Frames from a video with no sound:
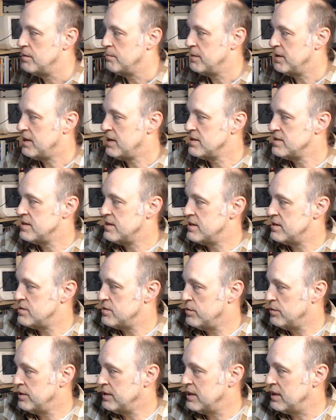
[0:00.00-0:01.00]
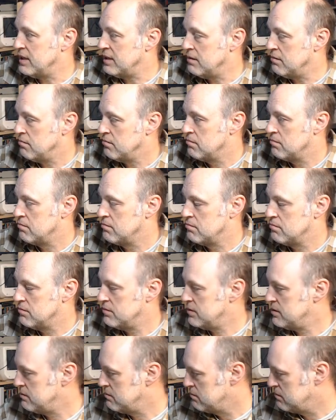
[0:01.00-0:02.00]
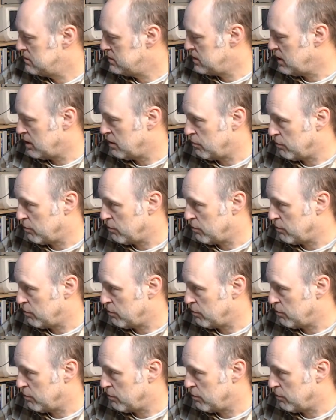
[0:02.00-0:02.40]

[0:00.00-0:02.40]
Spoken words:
because it has only done